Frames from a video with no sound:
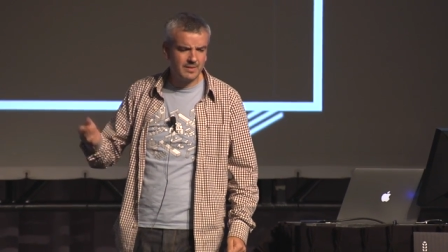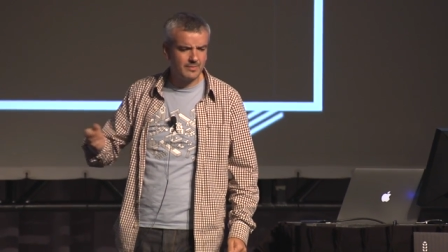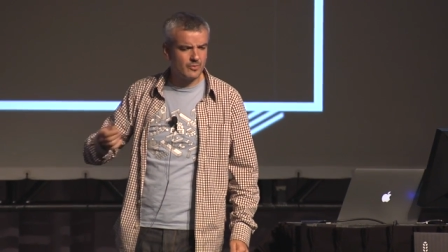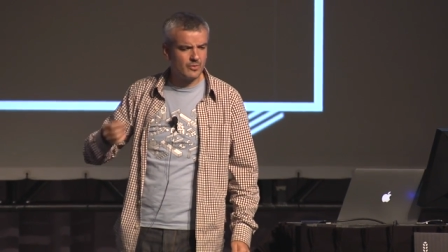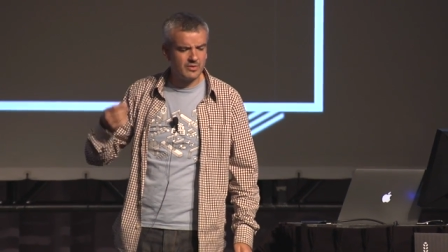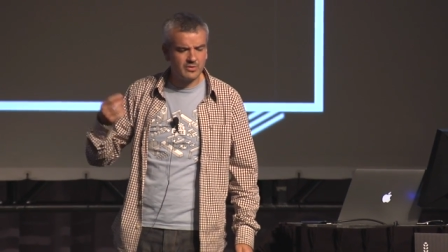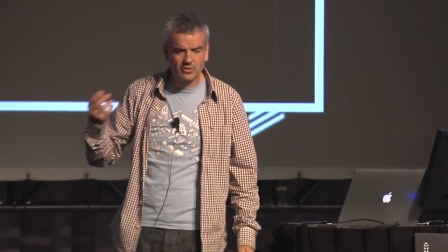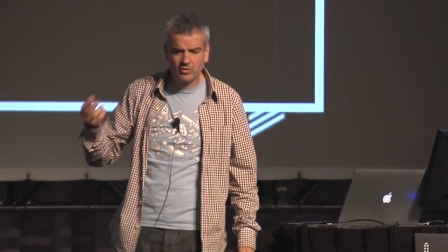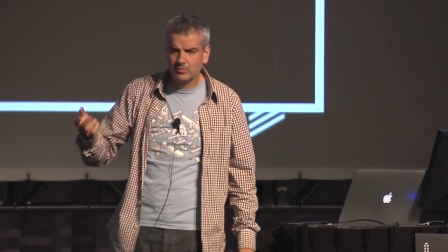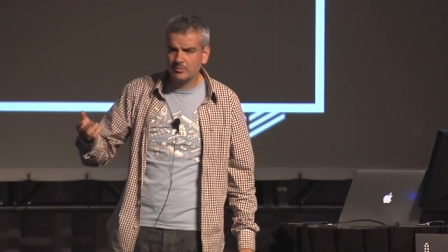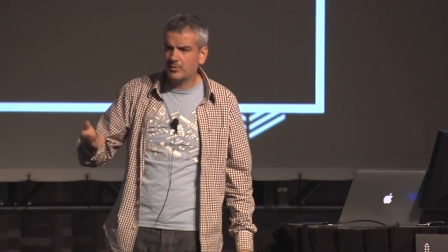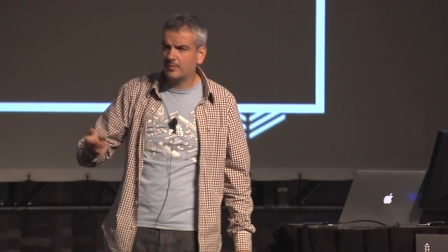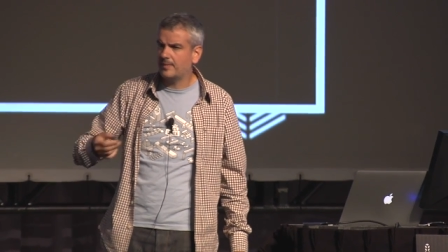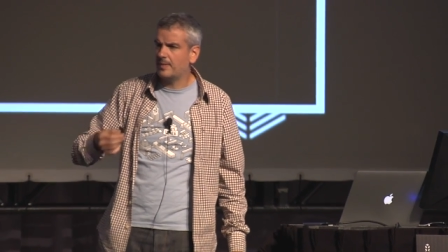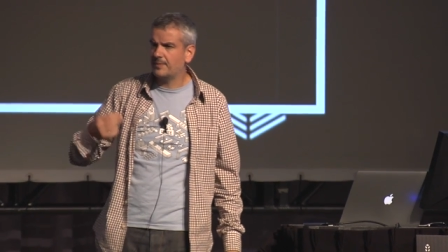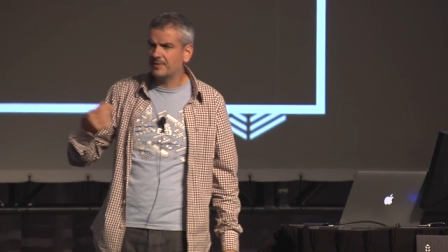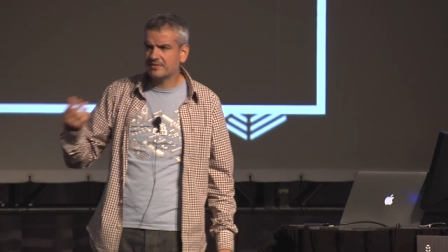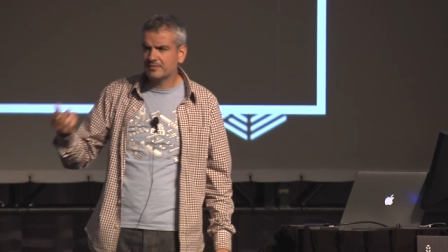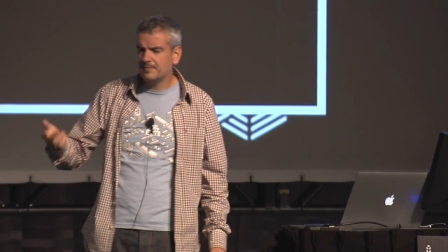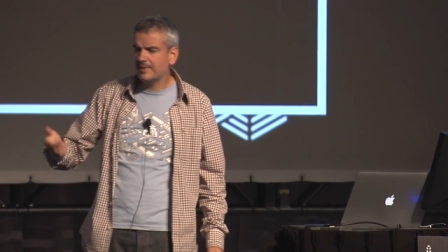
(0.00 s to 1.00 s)
or a normal
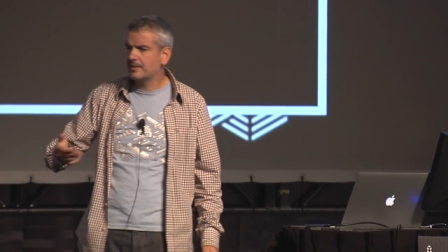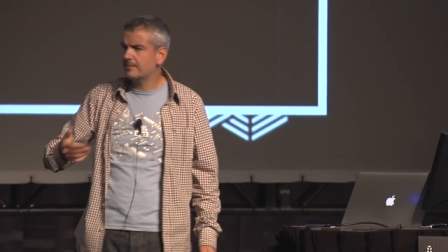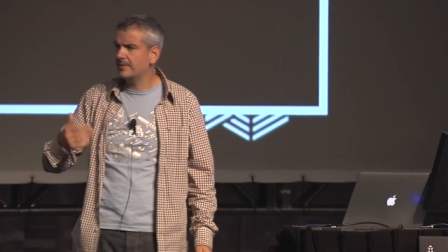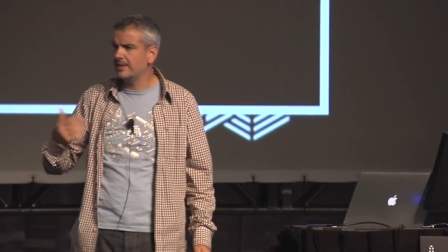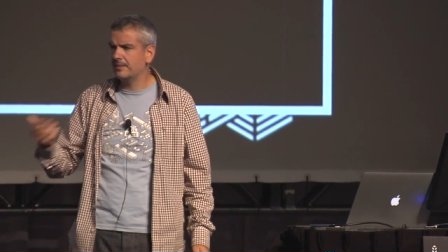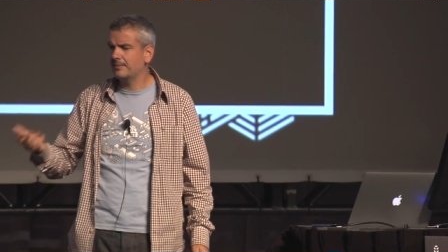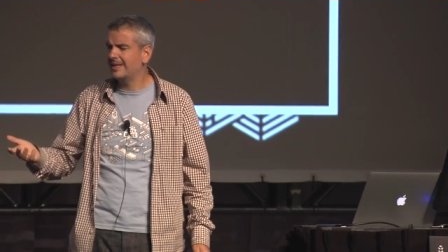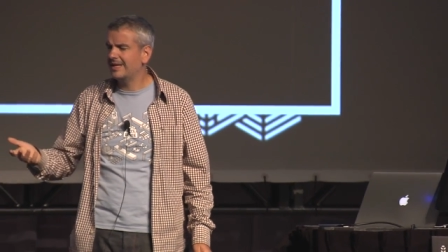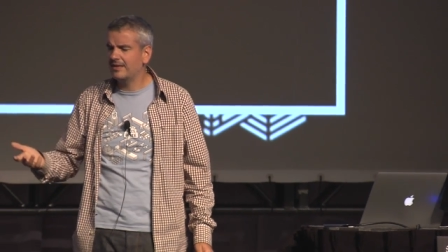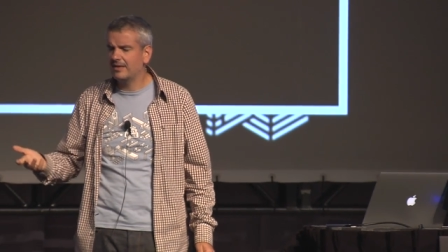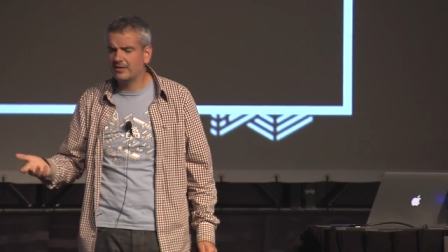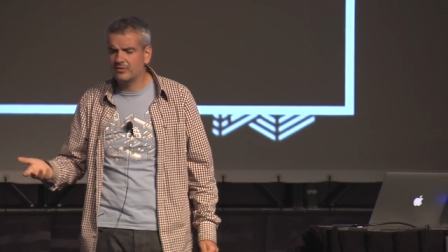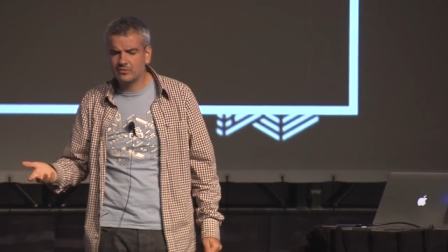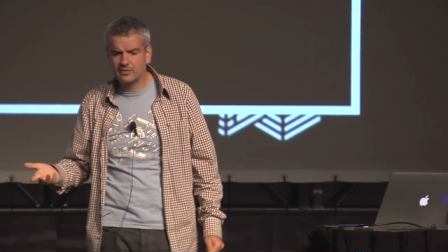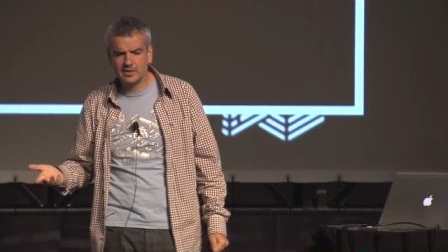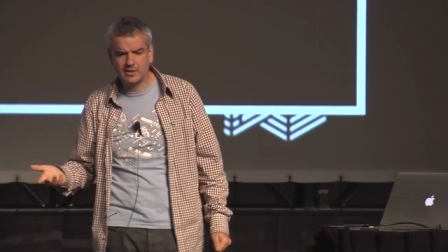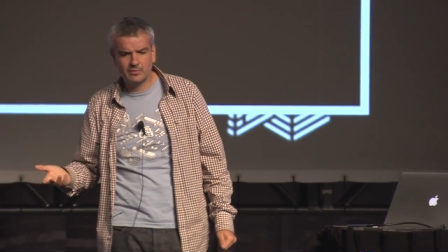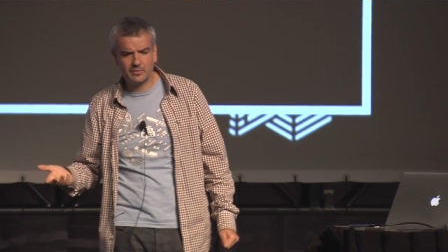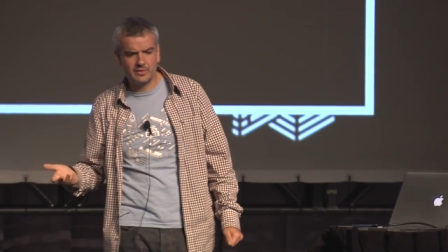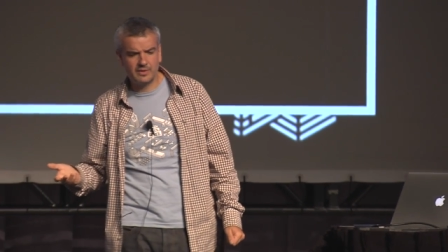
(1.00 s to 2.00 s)
map, a spec map, I don't
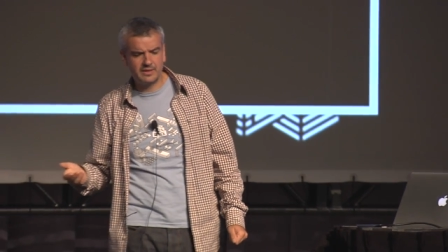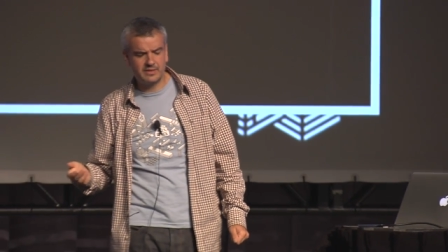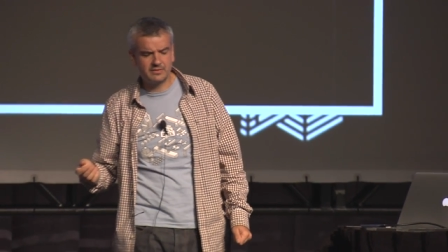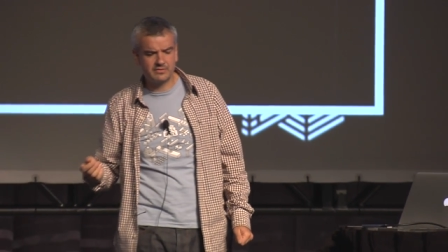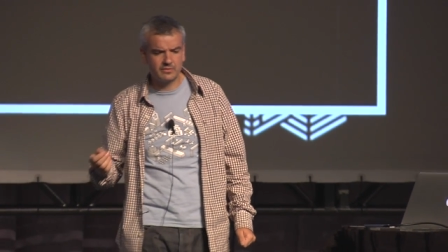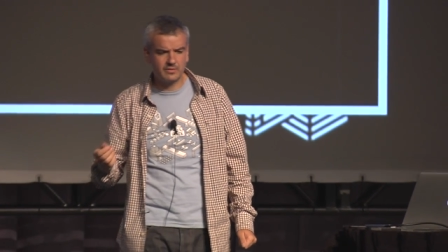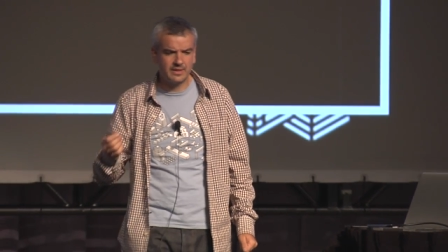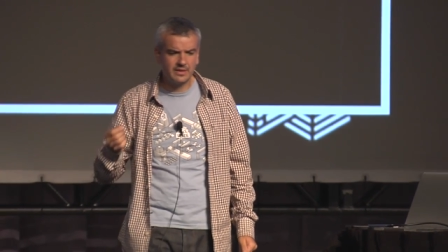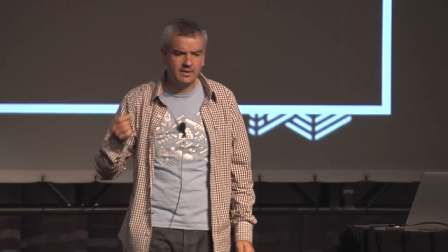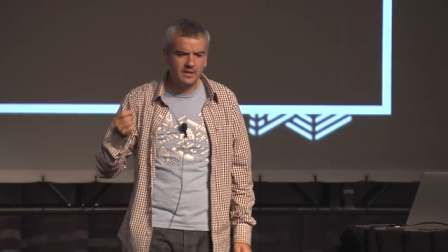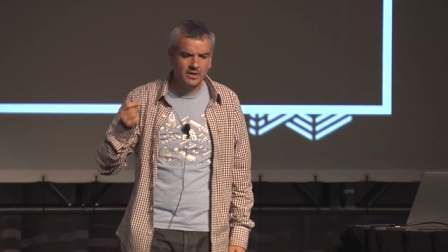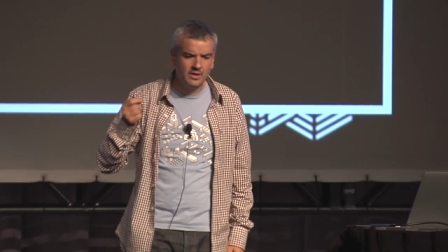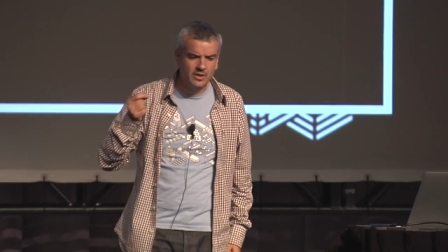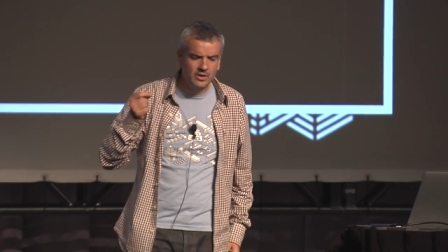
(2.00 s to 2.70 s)
care what it is, right?